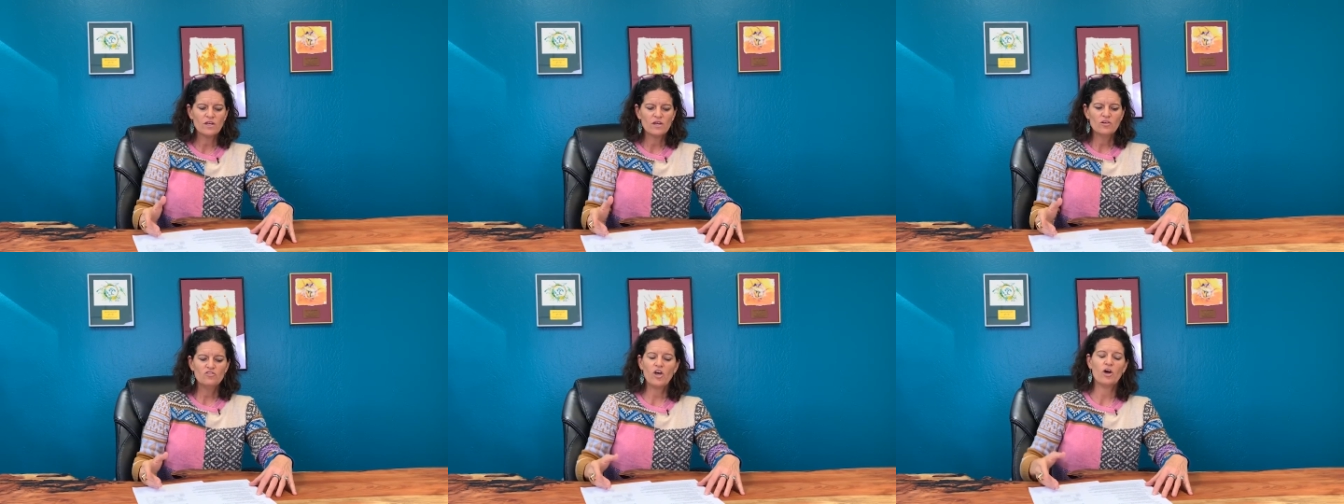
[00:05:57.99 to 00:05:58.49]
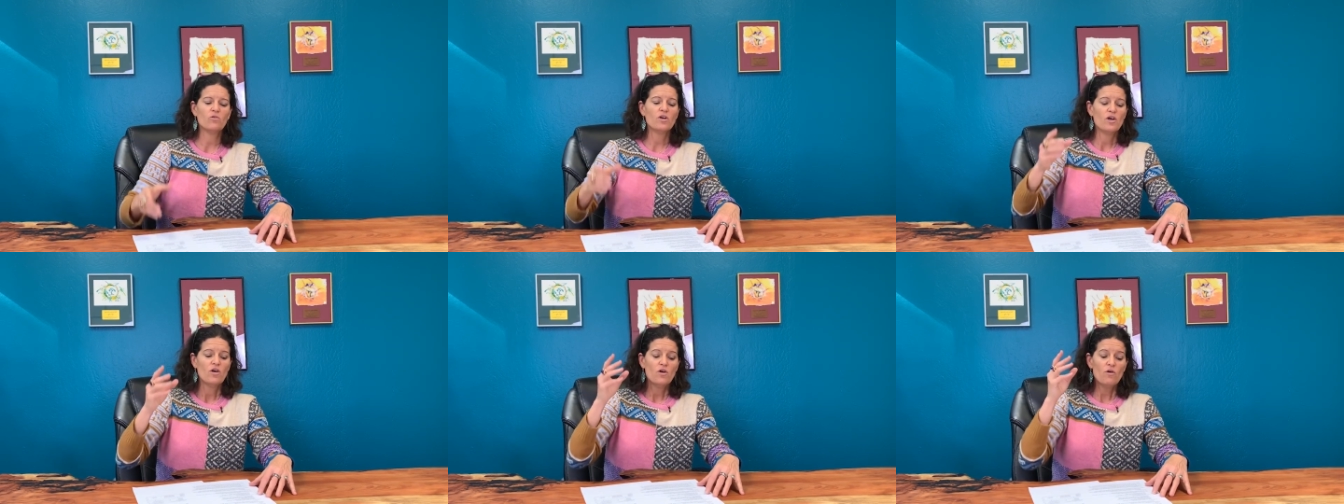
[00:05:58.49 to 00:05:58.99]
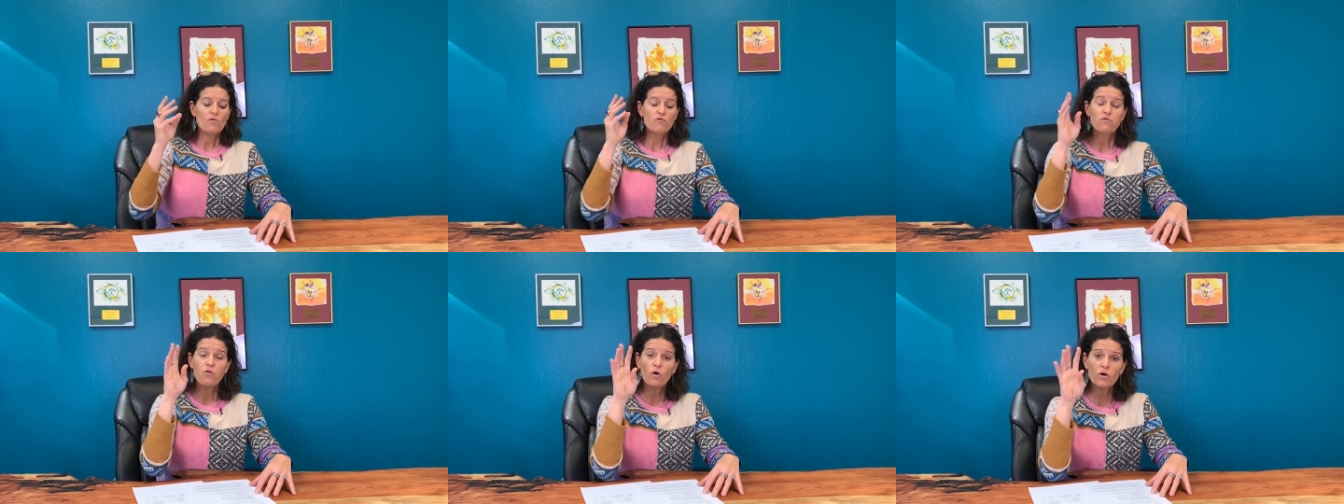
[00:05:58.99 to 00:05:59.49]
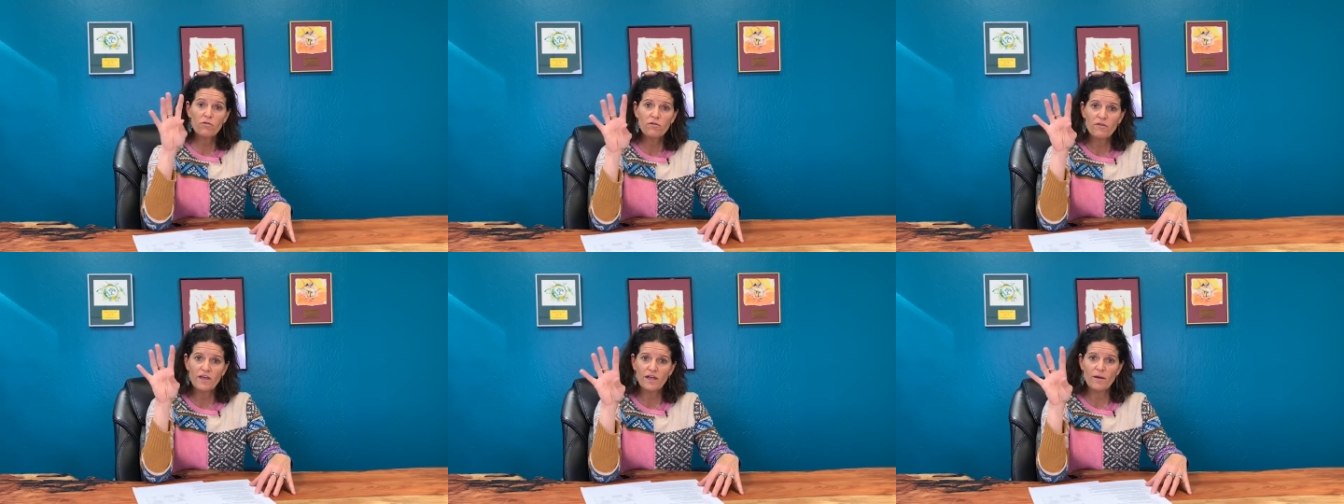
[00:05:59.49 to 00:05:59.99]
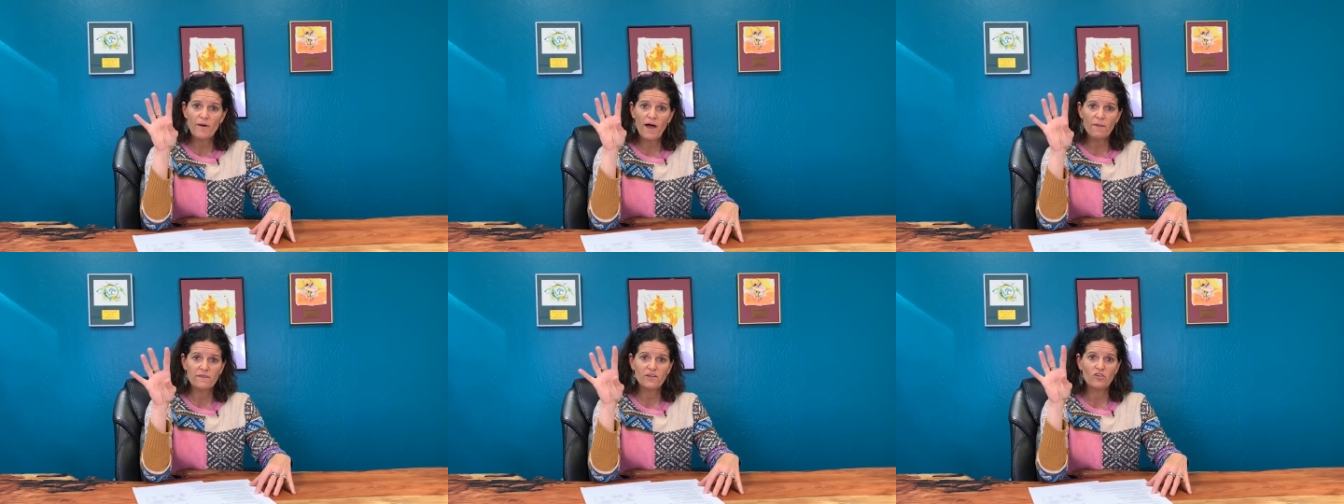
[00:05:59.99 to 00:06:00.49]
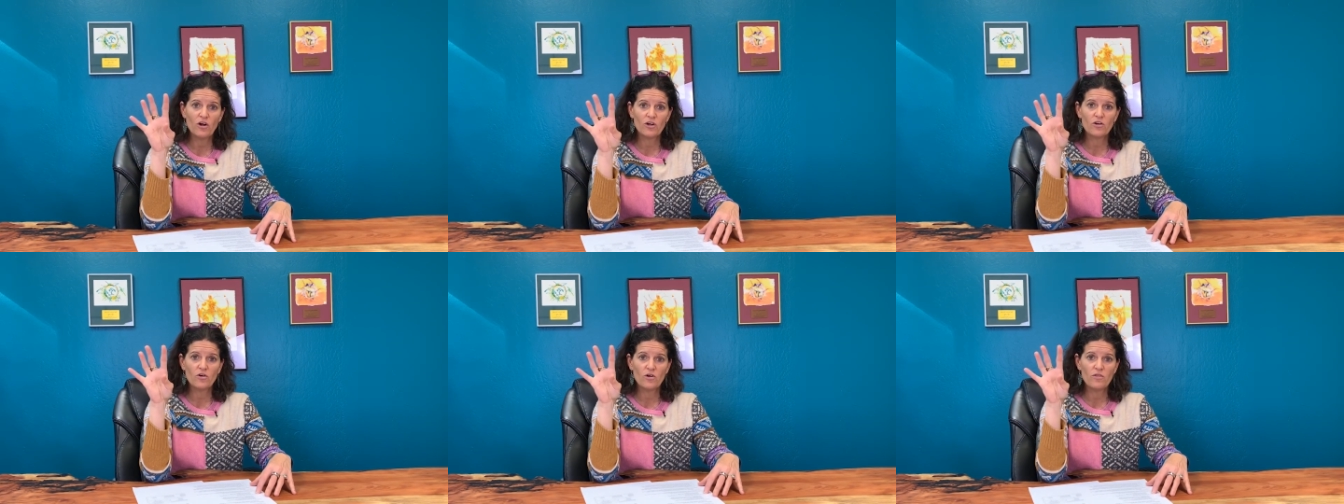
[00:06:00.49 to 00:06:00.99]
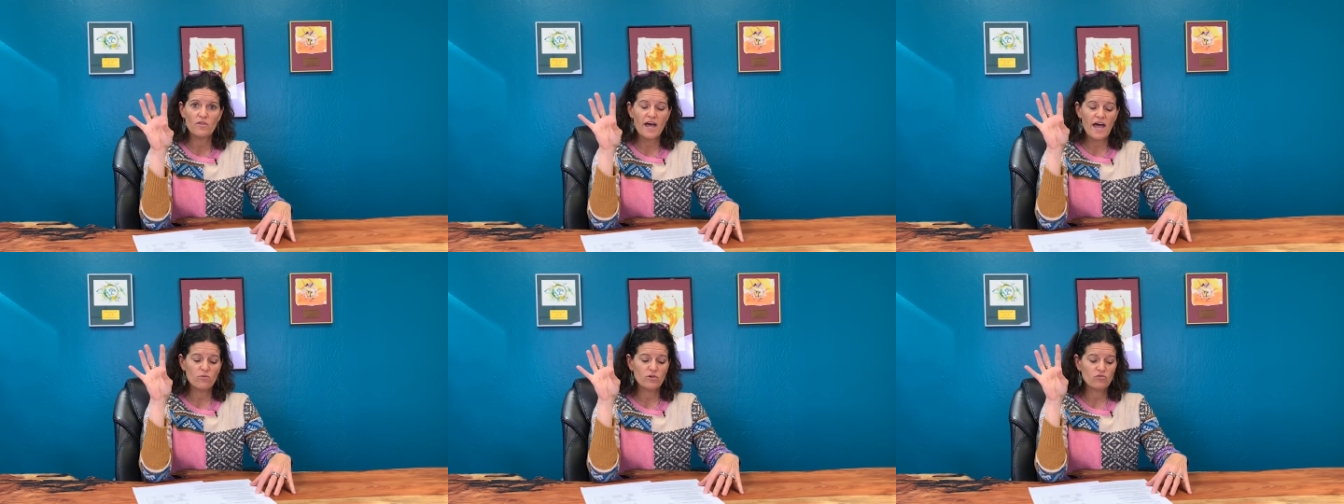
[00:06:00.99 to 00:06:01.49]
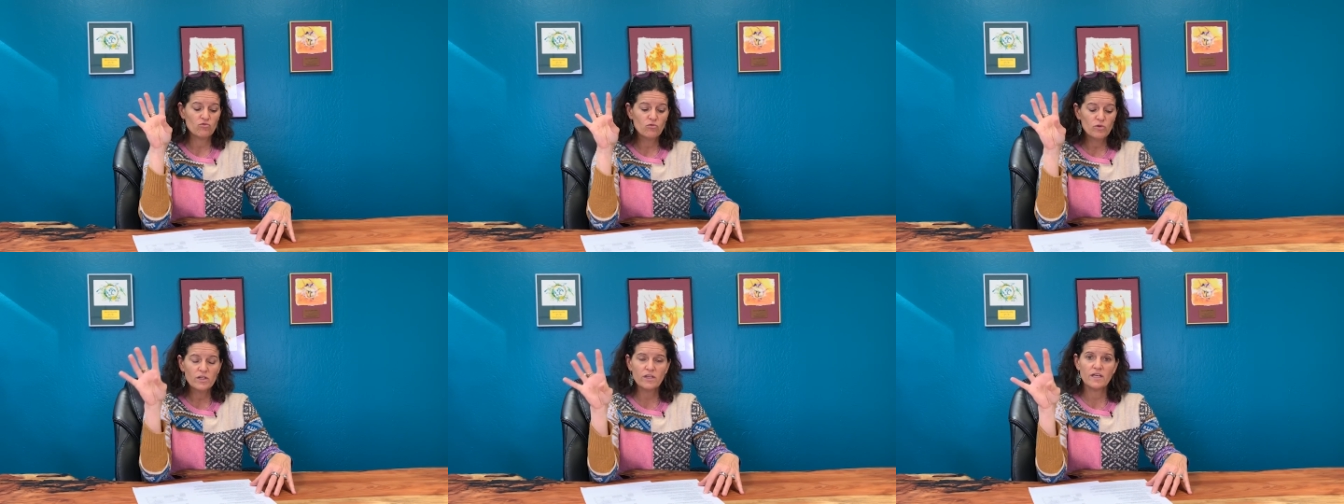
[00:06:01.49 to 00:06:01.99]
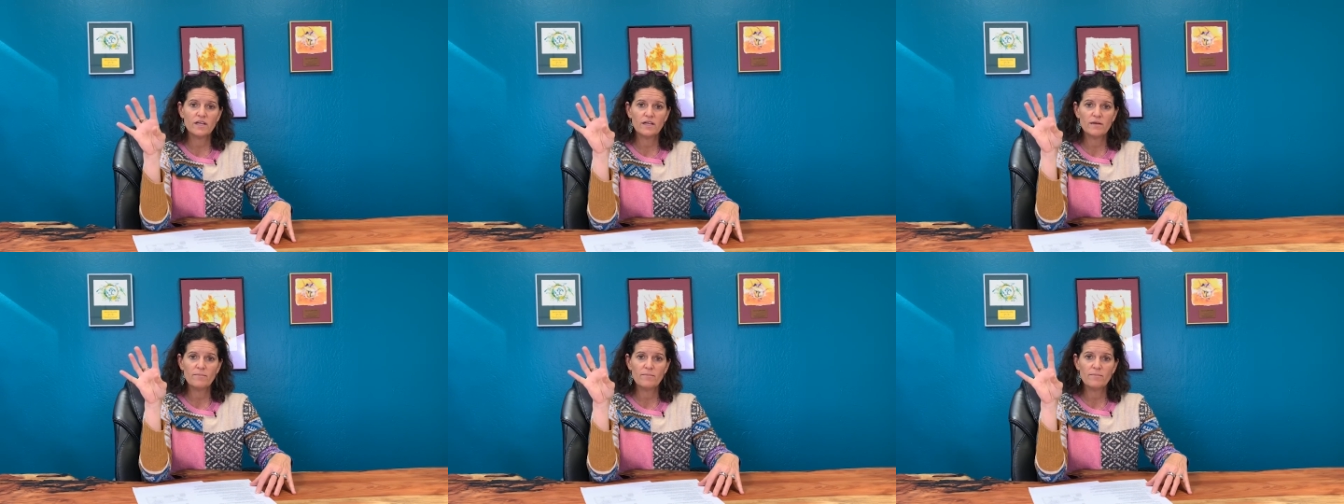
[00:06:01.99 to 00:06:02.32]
so fourth thing about this article that was really Im